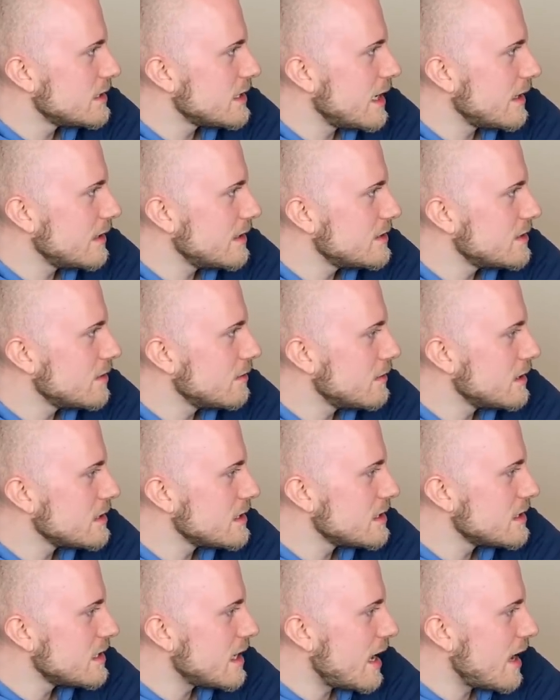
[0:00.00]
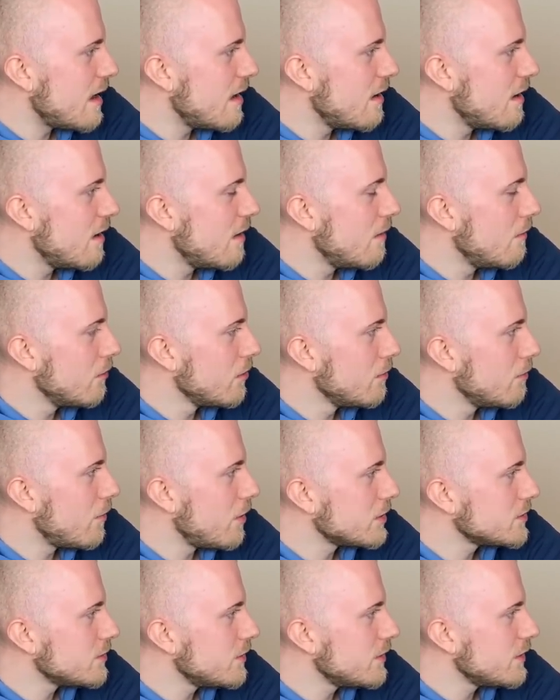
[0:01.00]
at least the ones that were
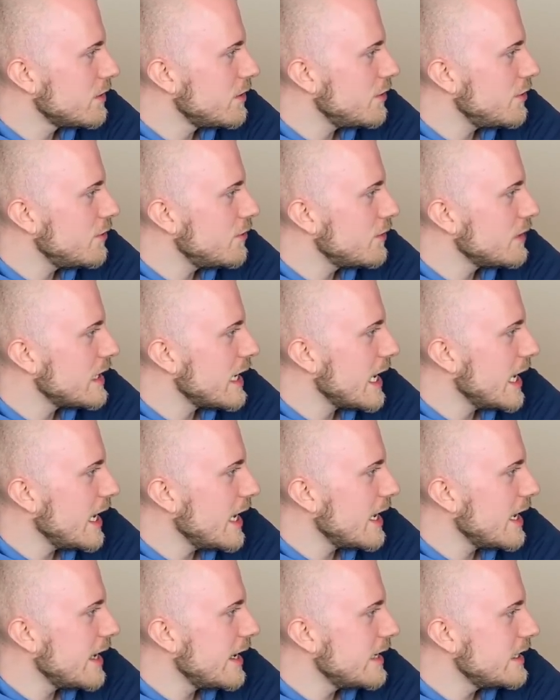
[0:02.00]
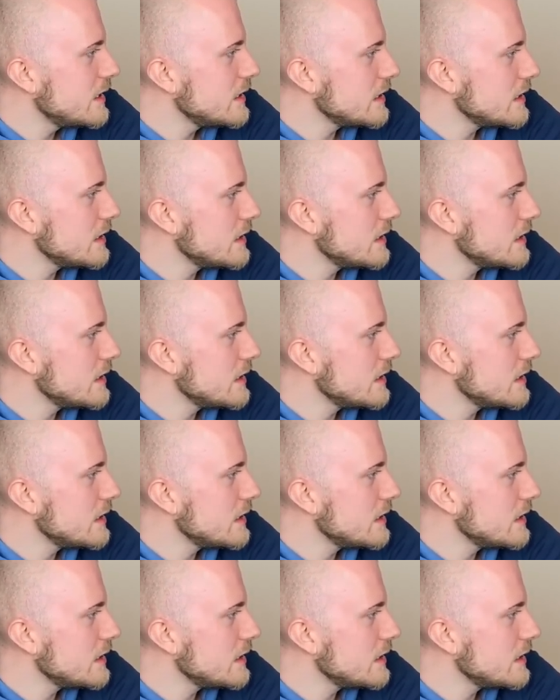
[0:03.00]
marked with a Q and A.